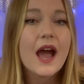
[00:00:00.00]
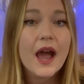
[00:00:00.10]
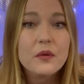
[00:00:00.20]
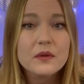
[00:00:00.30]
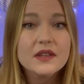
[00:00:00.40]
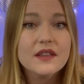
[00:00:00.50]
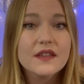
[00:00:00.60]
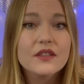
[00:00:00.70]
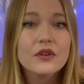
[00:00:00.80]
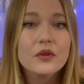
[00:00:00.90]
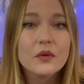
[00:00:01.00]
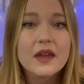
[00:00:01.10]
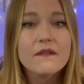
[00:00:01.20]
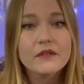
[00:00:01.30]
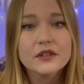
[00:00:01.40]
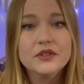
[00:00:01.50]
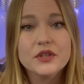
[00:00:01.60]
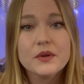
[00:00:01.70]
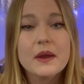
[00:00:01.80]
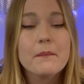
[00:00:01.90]
I really think they're great for
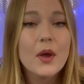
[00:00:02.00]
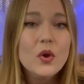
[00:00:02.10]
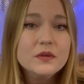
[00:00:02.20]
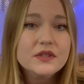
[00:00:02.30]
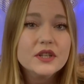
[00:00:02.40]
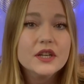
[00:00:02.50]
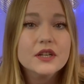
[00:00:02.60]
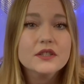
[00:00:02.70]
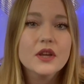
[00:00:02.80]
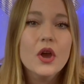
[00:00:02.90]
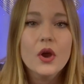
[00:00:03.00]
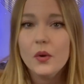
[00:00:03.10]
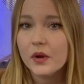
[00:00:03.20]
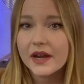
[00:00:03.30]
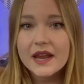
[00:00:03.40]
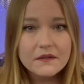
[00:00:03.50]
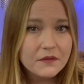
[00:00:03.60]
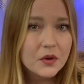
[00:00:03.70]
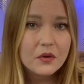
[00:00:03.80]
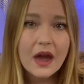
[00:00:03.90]
student posters or
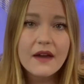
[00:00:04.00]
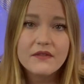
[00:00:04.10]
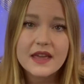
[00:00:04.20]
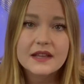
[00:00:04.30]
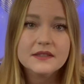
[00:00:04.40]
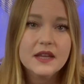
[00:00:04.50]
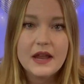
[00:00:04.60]
infographics.